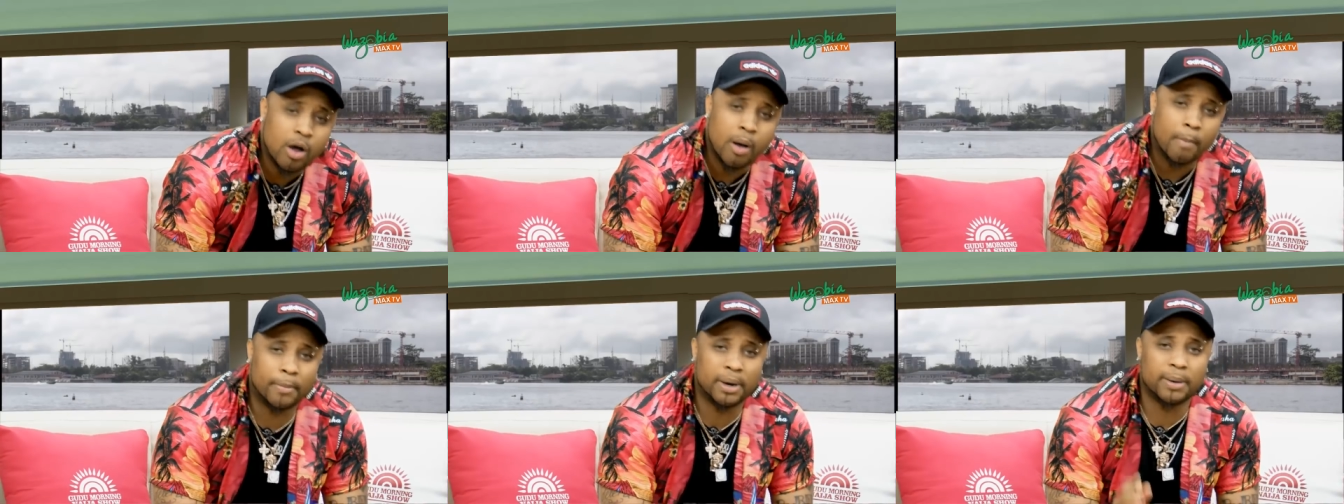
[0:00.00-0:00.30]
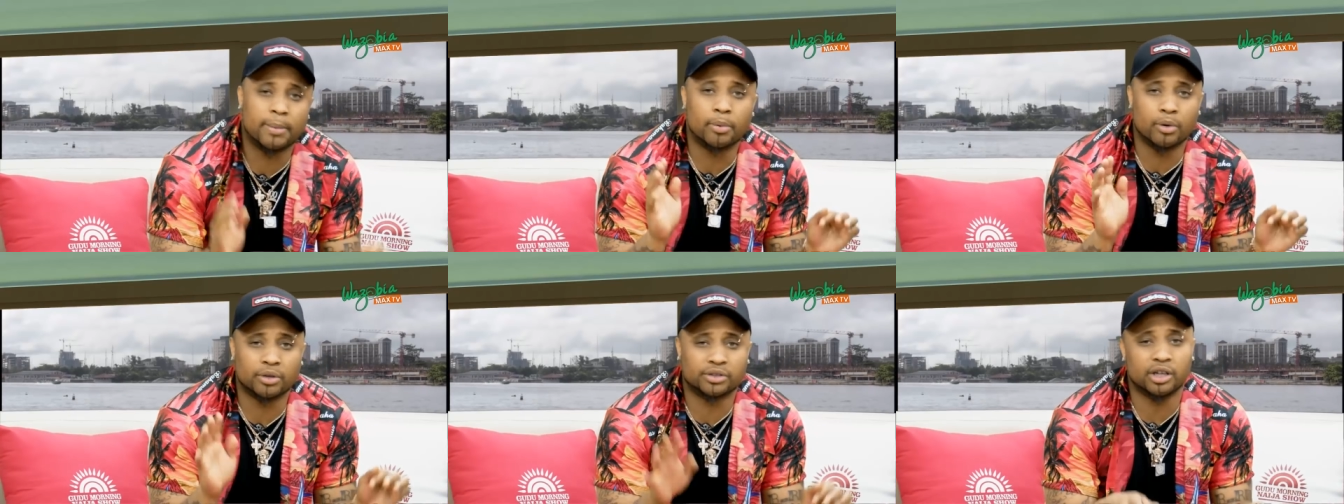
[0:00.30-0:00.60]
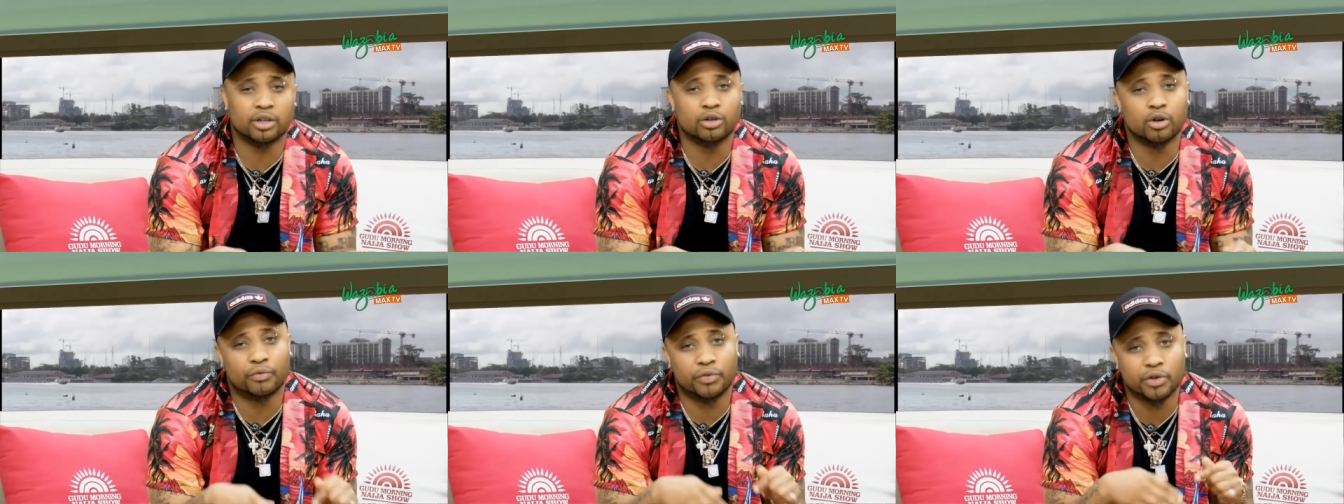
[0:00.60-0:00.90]
Many people will
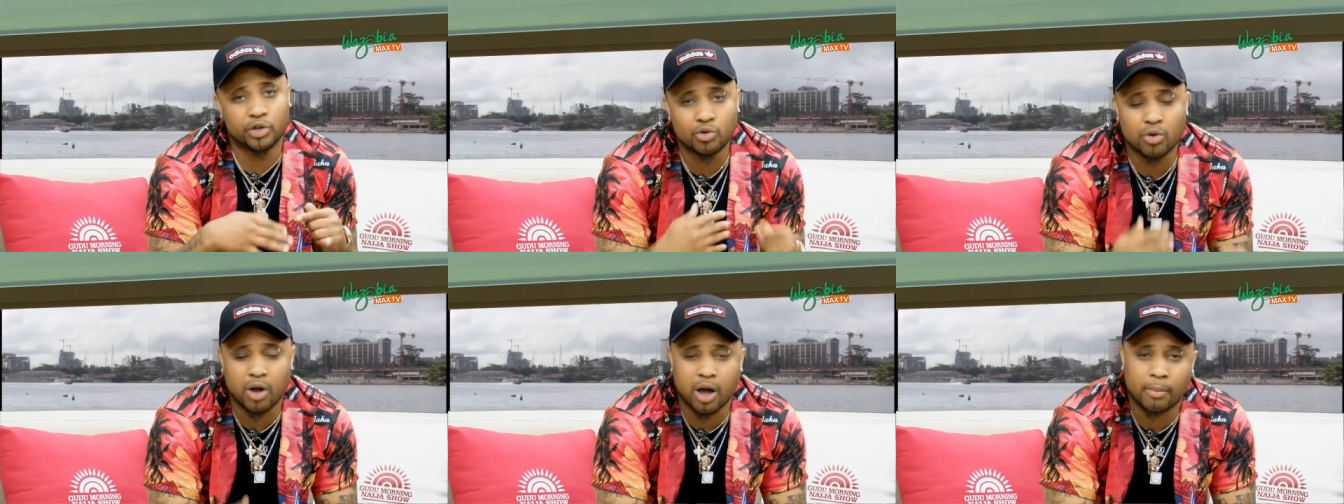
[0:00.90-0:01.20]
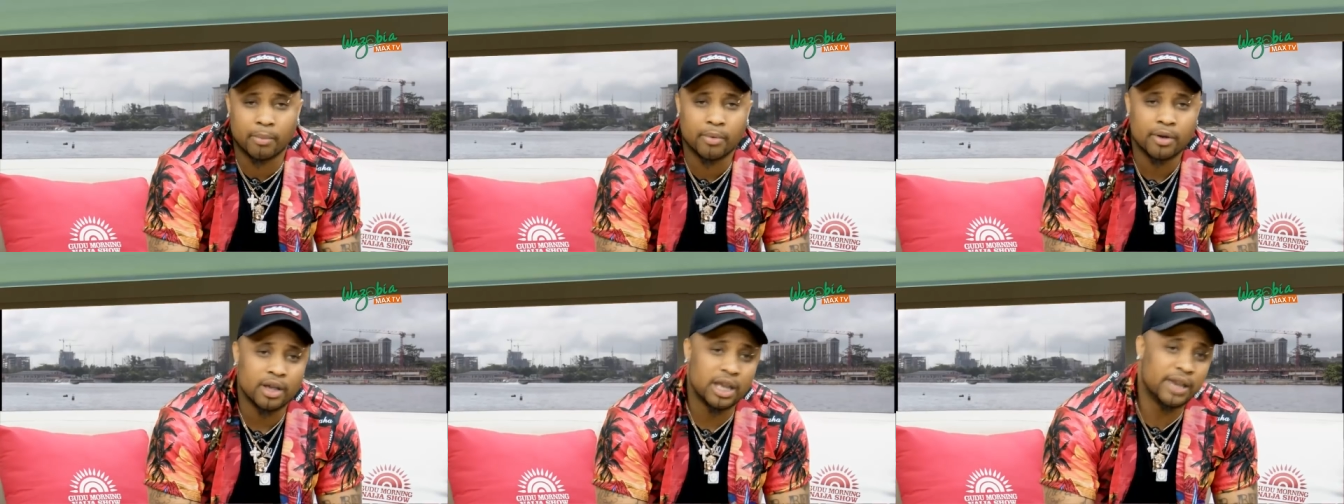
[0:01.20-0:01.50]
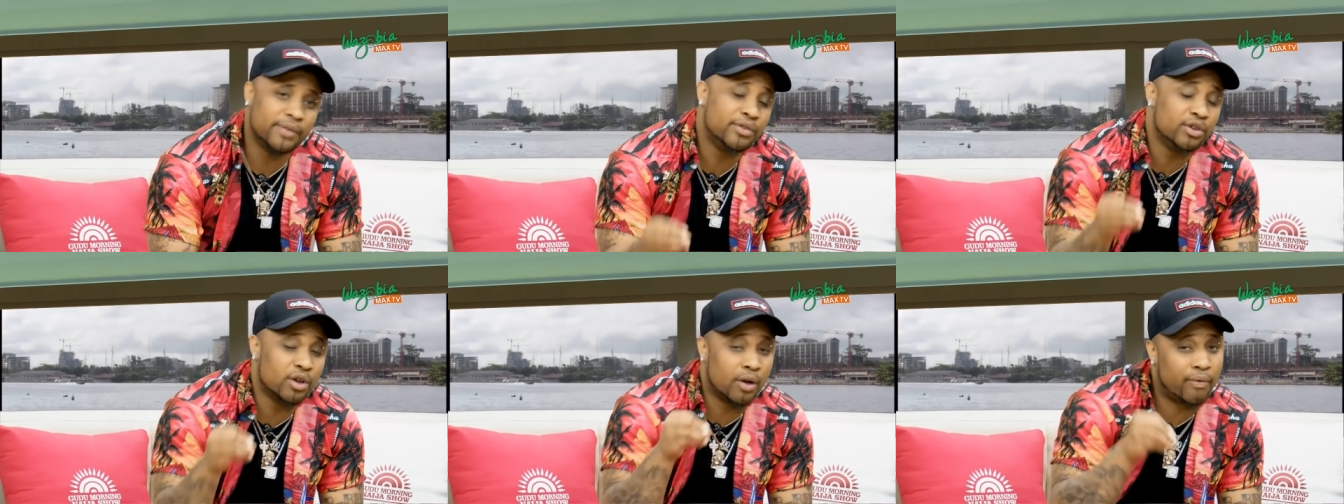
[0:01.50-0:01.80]
say, you know if you do them.
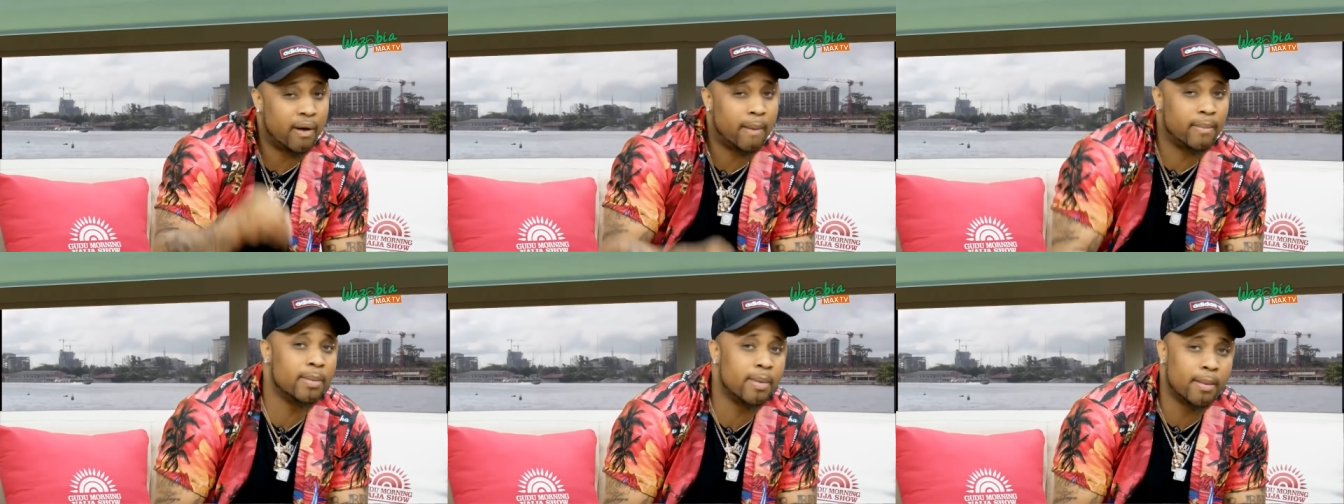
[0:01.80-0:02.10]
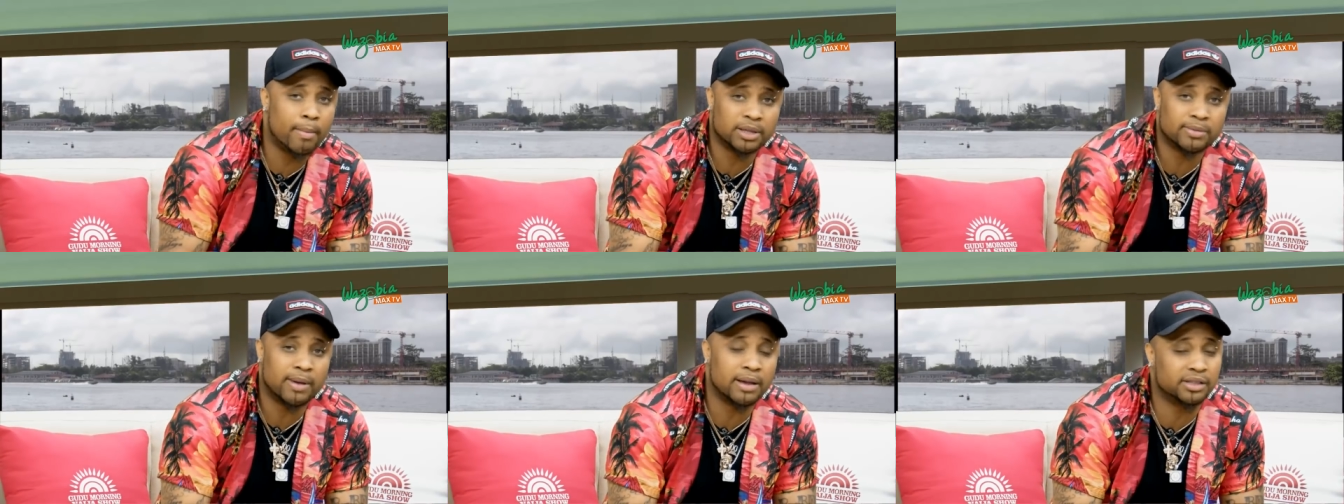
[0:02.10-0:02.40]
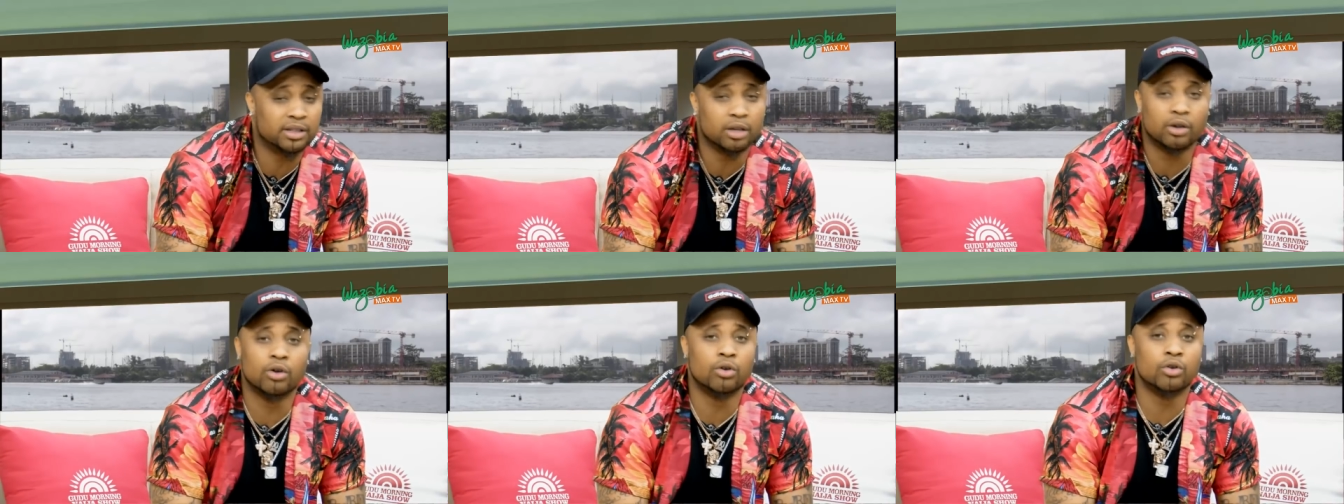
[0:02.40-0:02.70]
Even your family members might
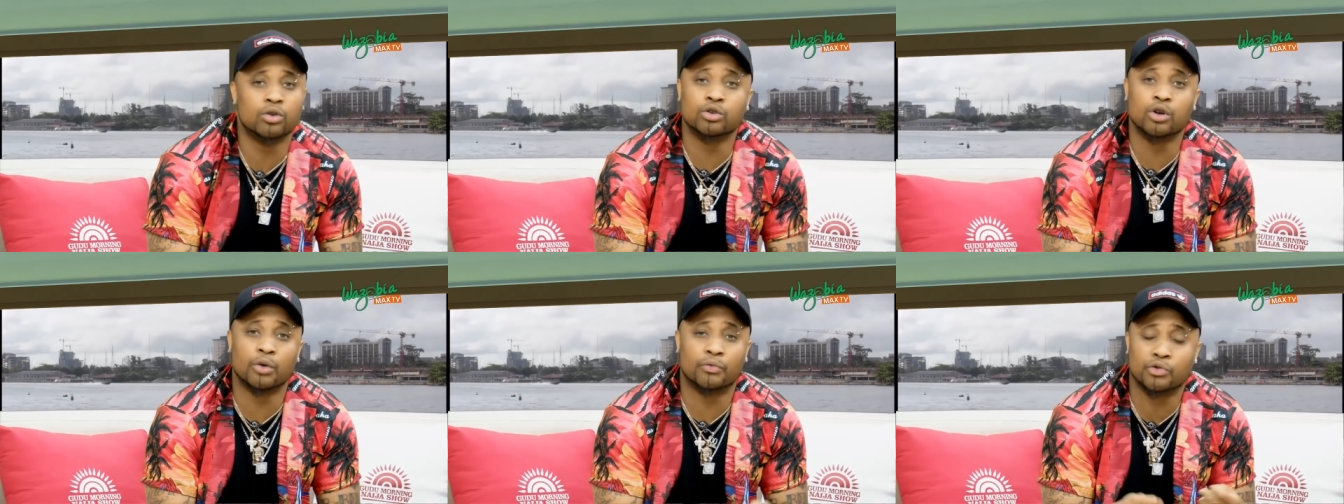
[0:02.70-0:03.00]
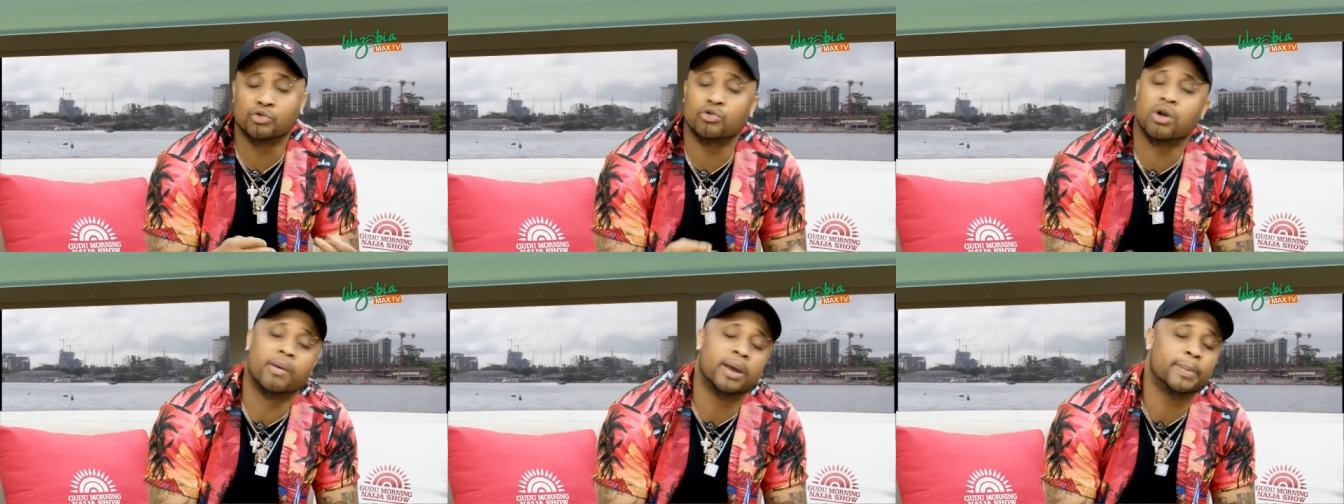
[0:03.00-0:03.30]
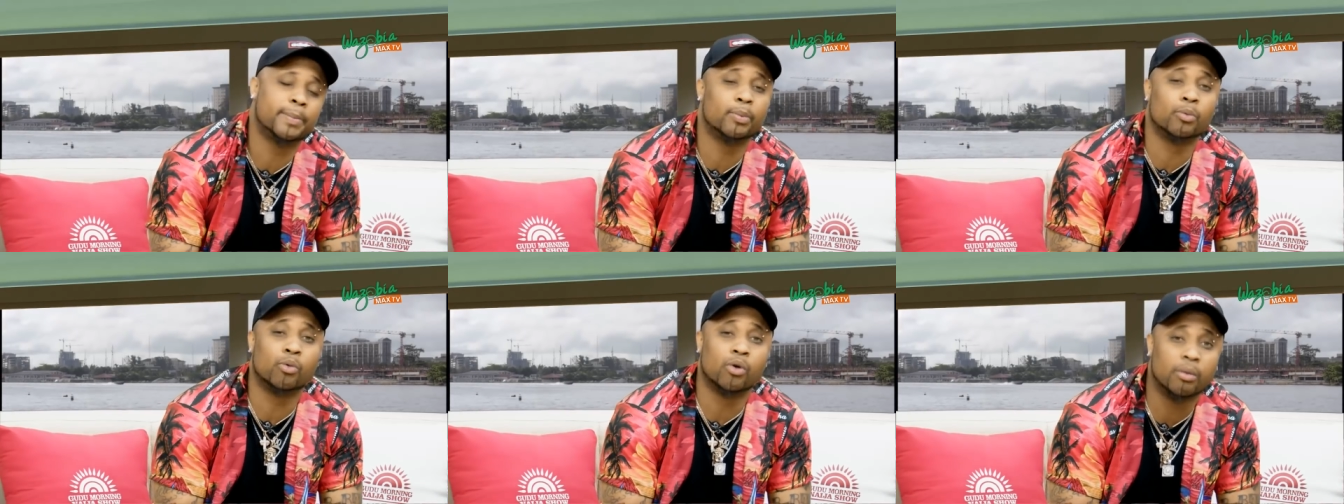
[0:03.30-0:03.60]
say, oh, you know if you do them.
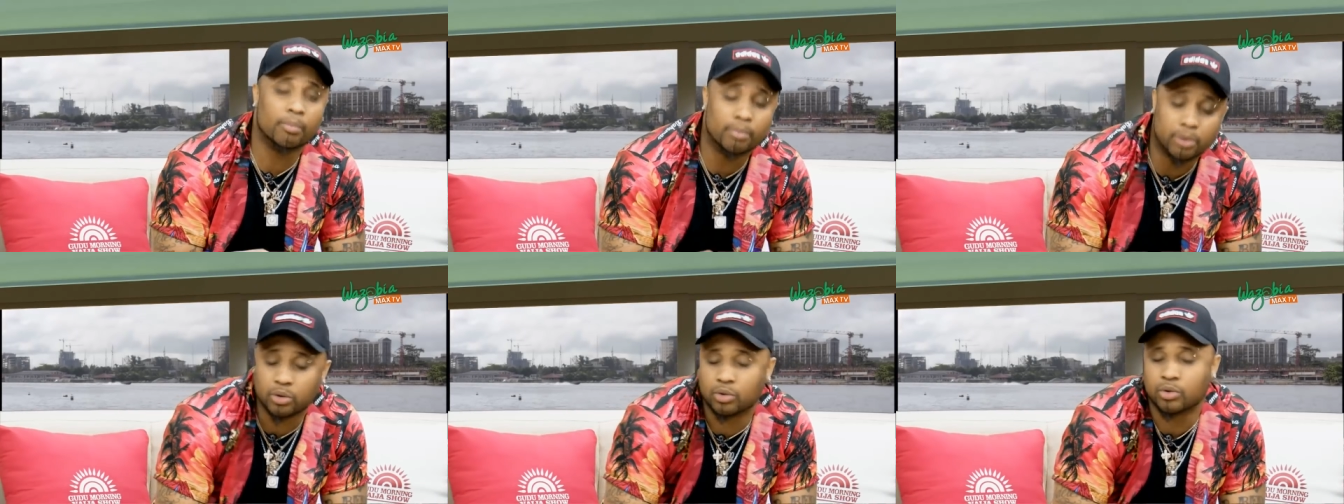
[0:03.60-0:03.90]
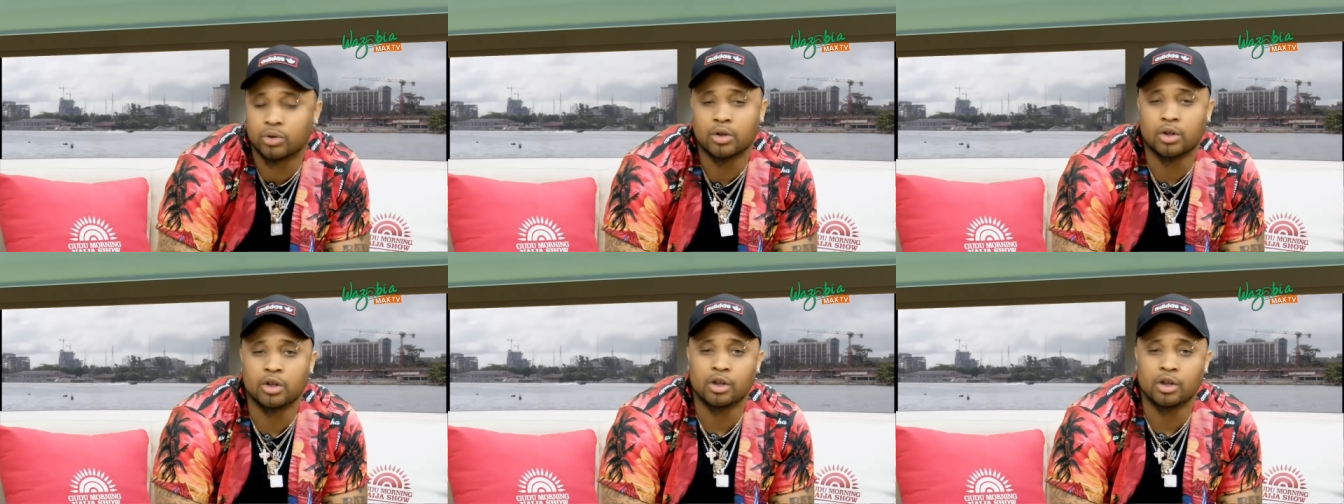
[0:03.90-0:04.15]
Many people won't blow.